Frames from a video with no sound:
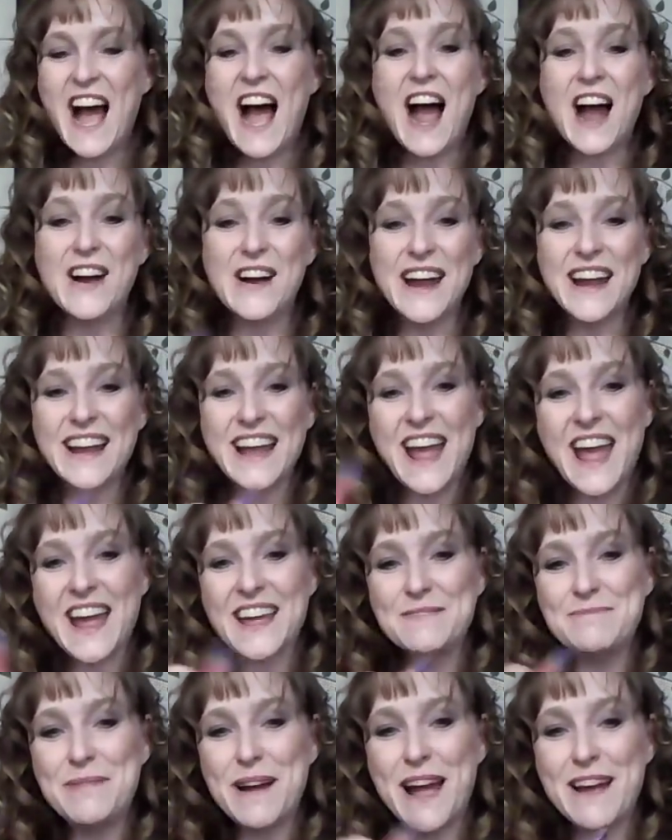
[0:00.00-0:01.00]
All right,
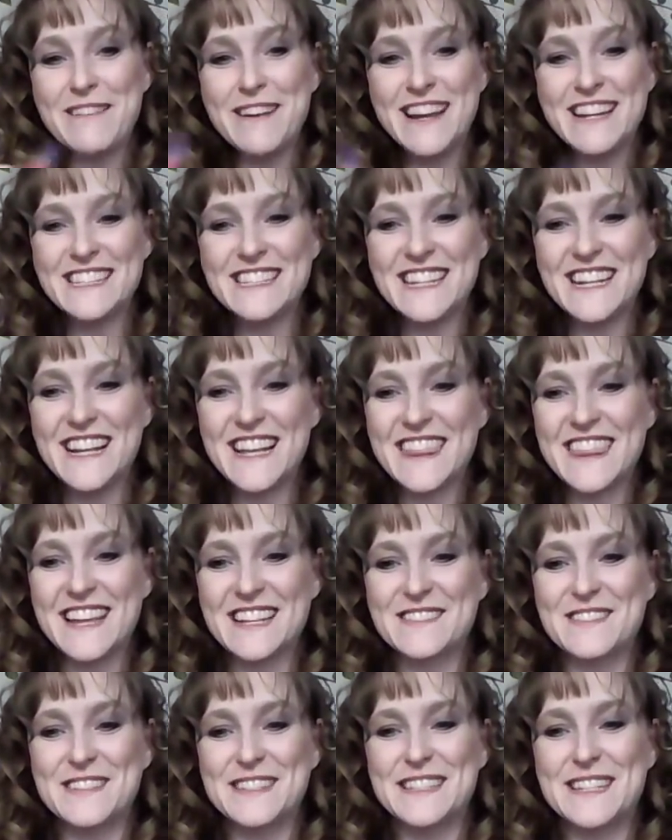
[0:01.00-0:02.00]
bye Rachel, thanks
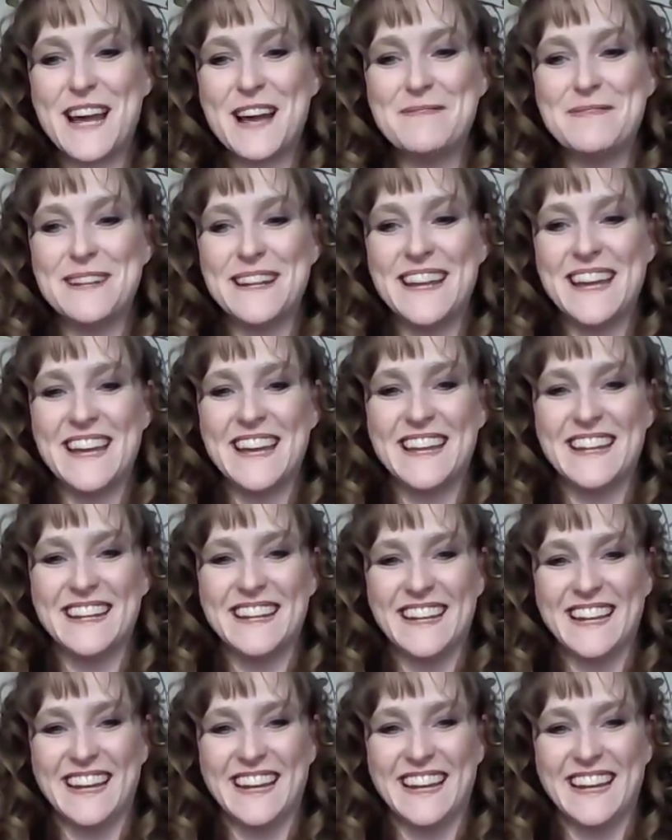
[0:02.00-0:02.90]
for stopping in.